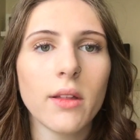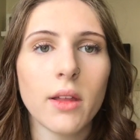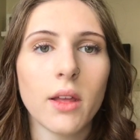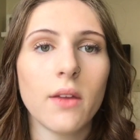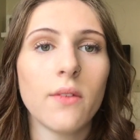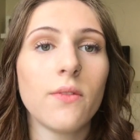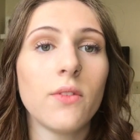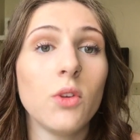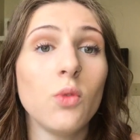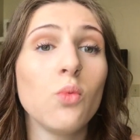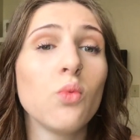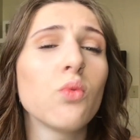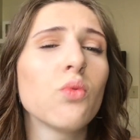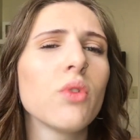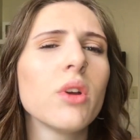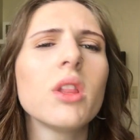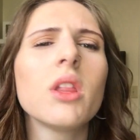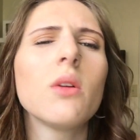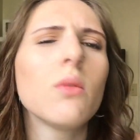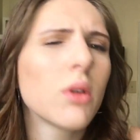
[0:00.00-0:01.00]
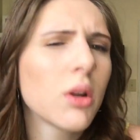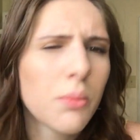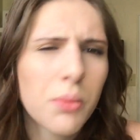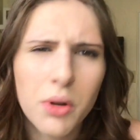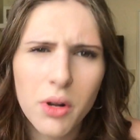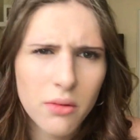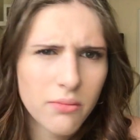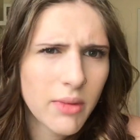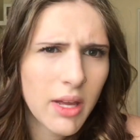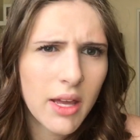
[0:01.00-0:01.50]
Like if you really want to
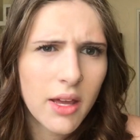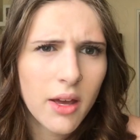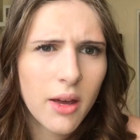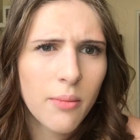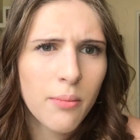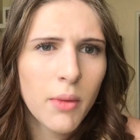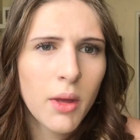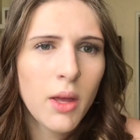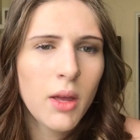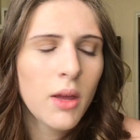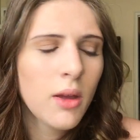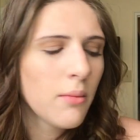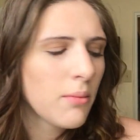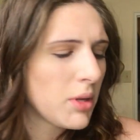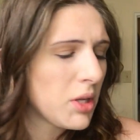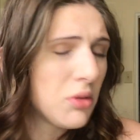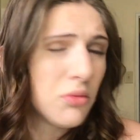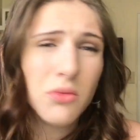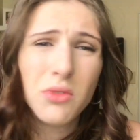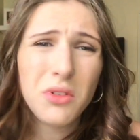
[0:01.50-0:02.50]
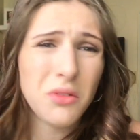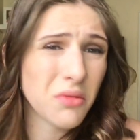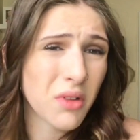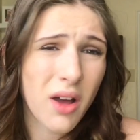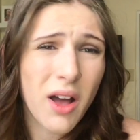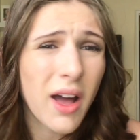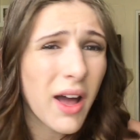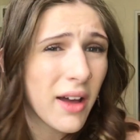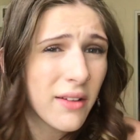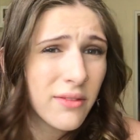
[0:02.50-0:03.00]
put on makeup but you do
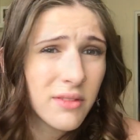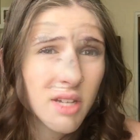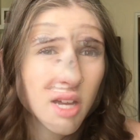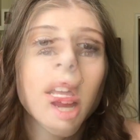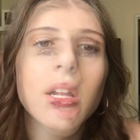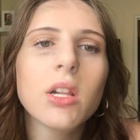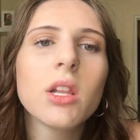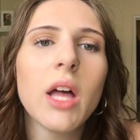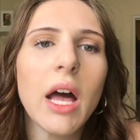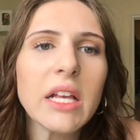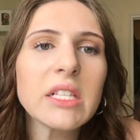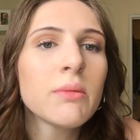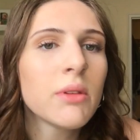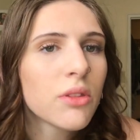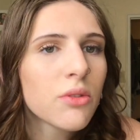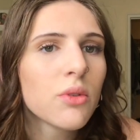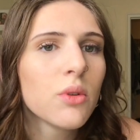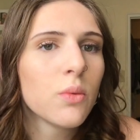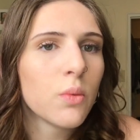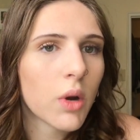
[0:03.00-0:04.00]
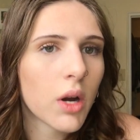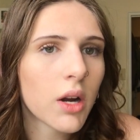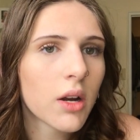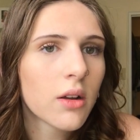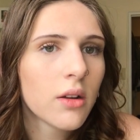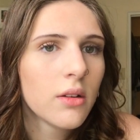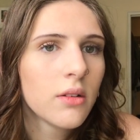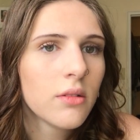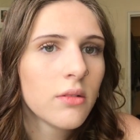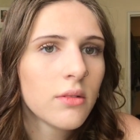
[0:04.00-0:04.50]
not have time, it'll last me through
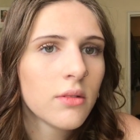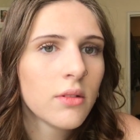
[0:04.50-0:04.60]
work.